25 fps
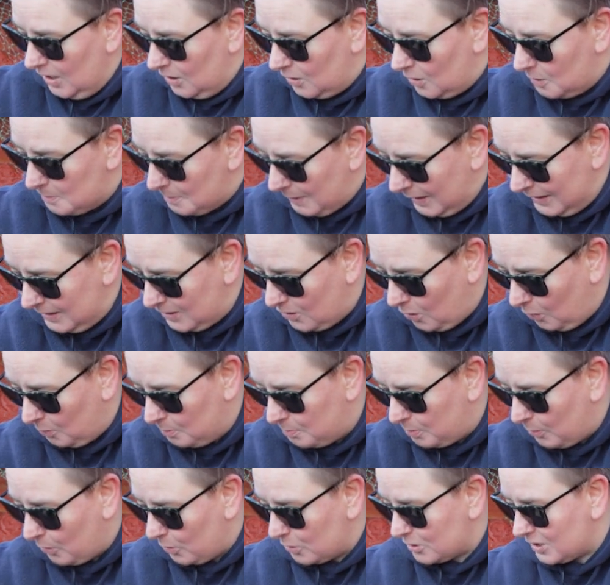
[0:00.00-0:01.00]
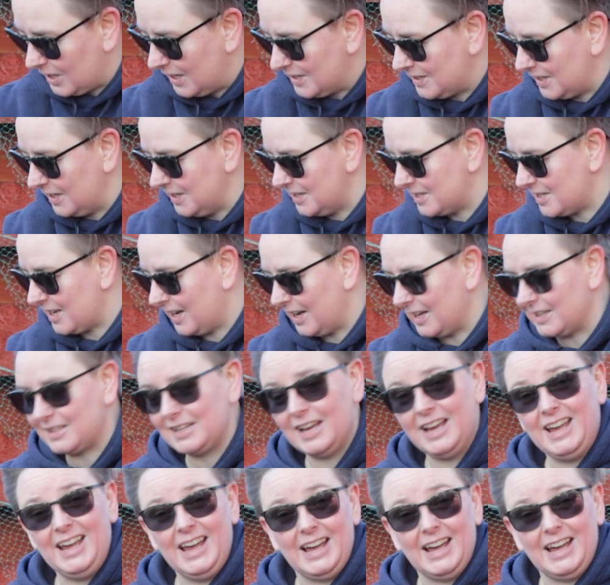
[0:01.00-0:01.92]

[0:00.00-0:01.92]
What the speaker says: Now, my compost, as I said,